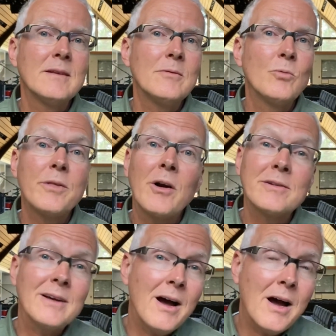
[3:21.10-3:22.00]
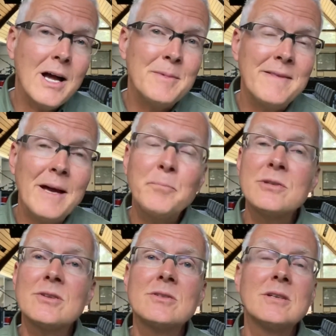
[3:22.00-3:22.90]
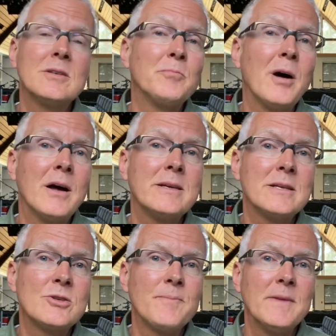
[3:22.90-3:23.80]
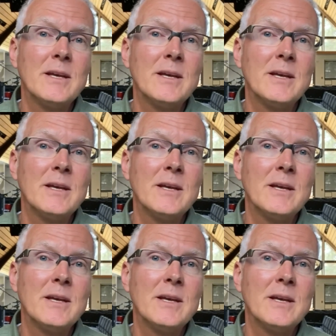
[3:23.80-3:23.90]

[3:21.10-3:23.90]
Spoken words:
with our time, and that puts us into bondage.